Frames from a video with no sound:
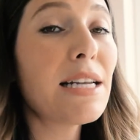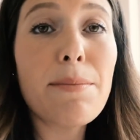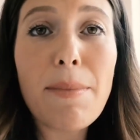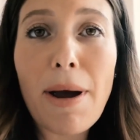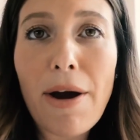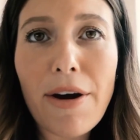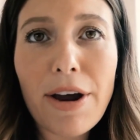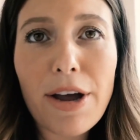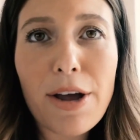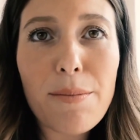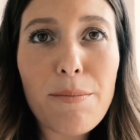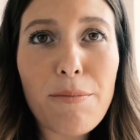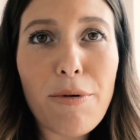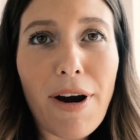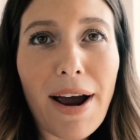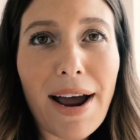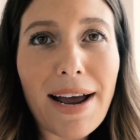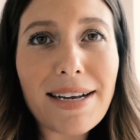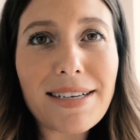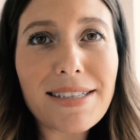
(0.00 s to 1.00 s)
an American
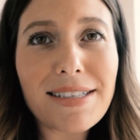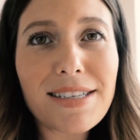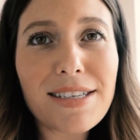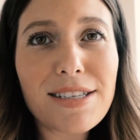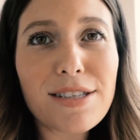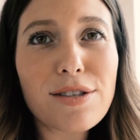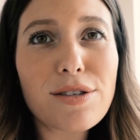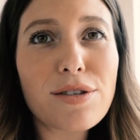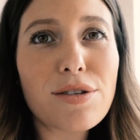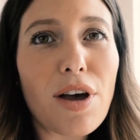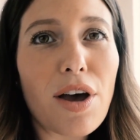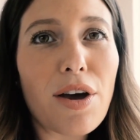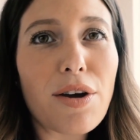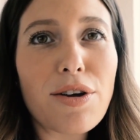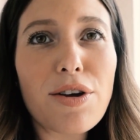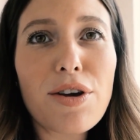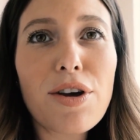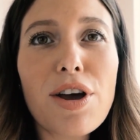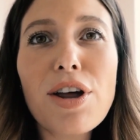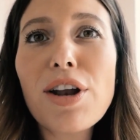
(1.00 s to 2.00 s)
brand, so
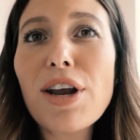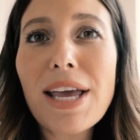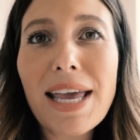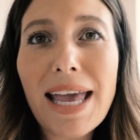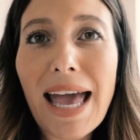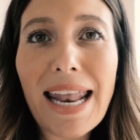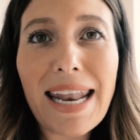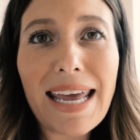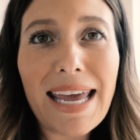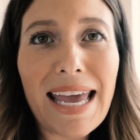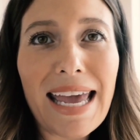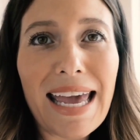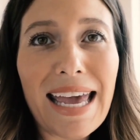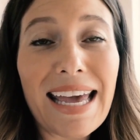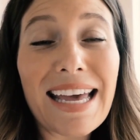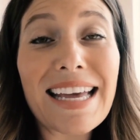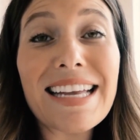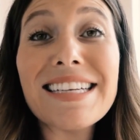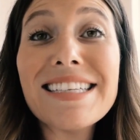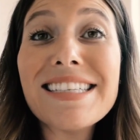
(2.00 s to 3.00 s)
you couldn't get it
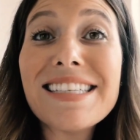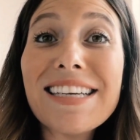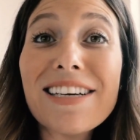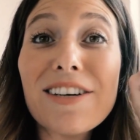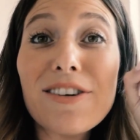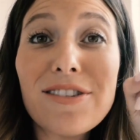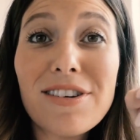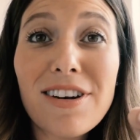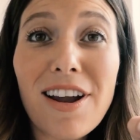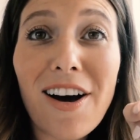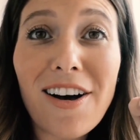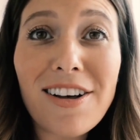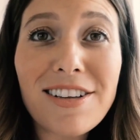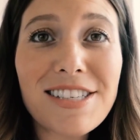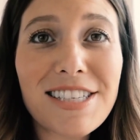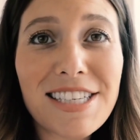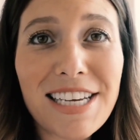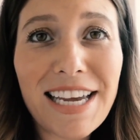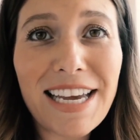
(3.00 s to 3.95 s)
here until last